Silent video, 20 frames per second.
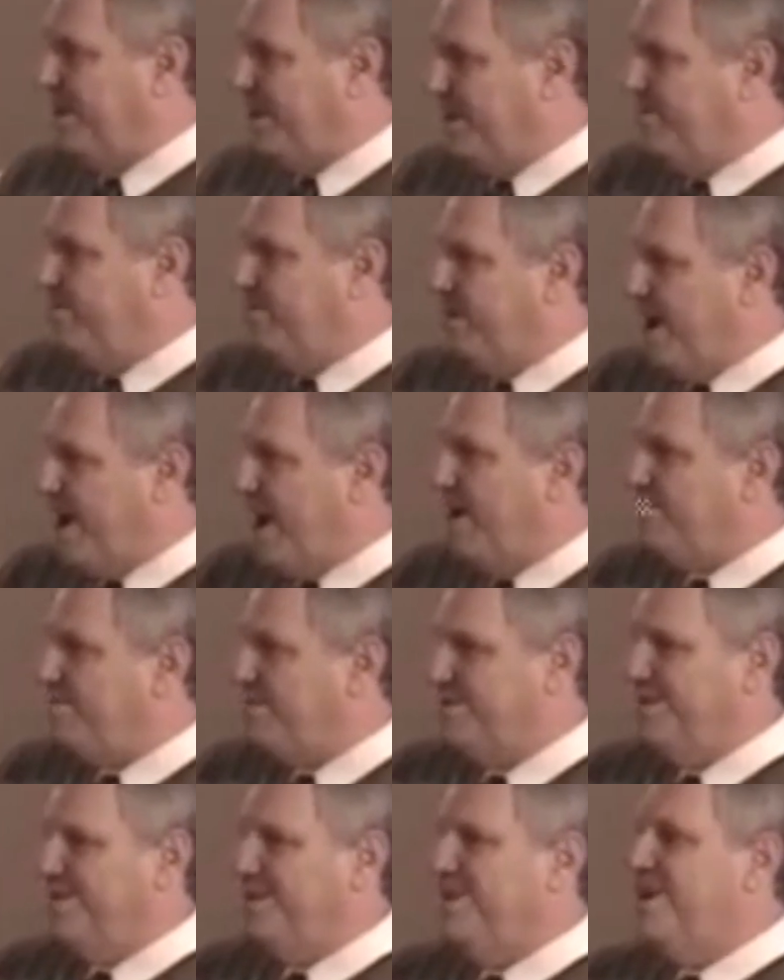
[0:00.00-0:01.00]
I give them an
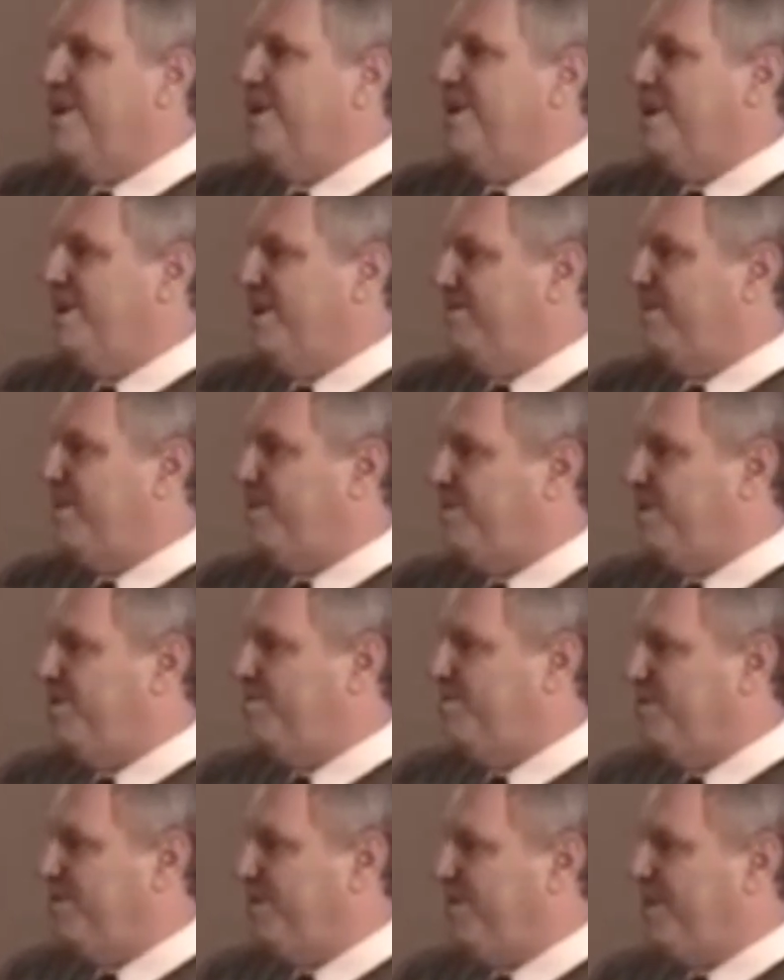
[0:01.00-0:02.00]
option if they want
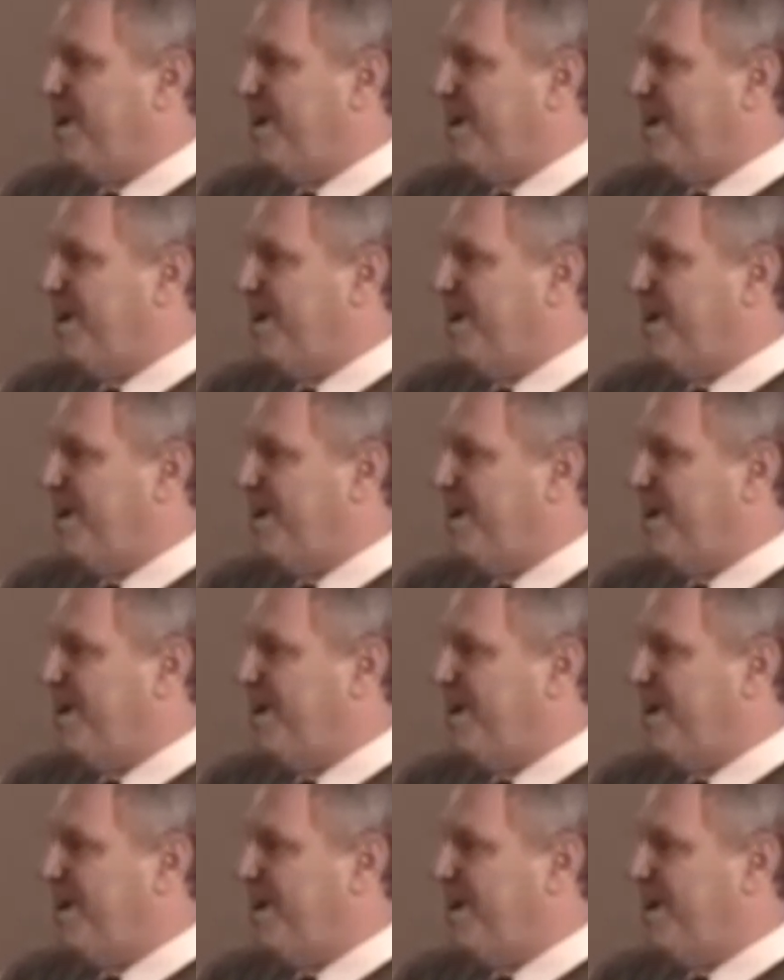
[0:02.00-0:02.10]
to put their